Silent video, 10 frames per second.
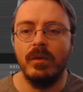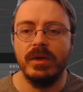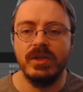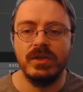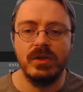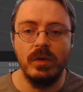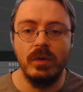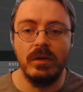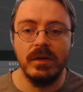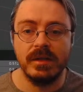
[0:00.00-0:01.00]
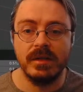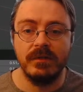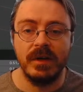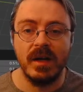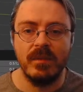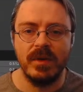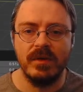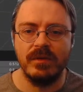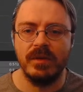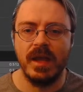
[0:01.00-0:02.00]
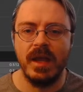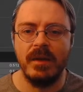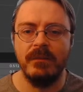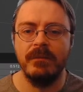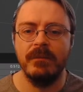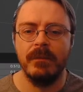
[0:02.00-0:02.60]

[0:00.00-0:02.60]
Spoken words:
which is cool because it's a very beautiful game.